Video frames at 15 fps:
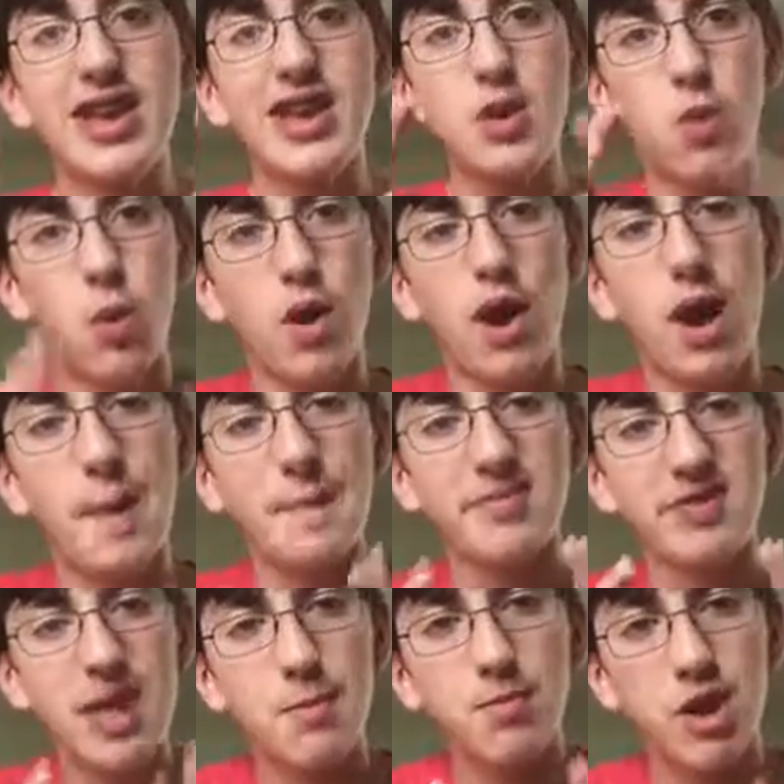He um,
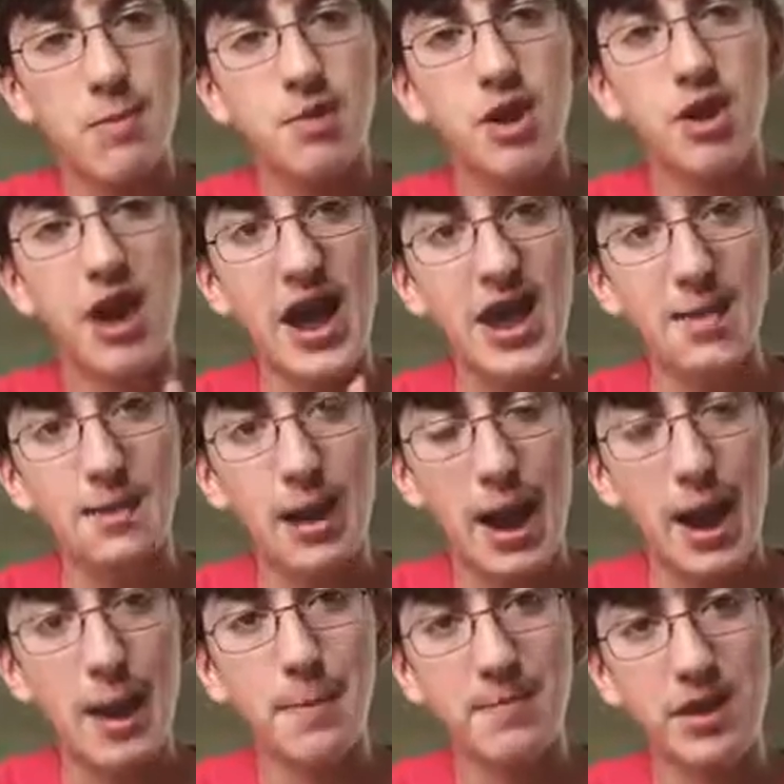Sam Raimi on
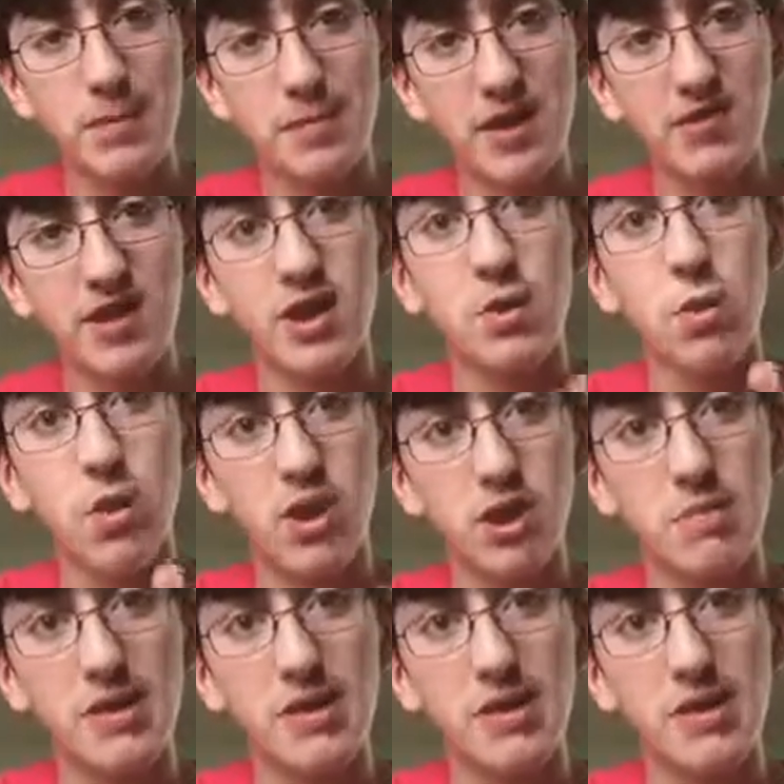IMDb said he wanted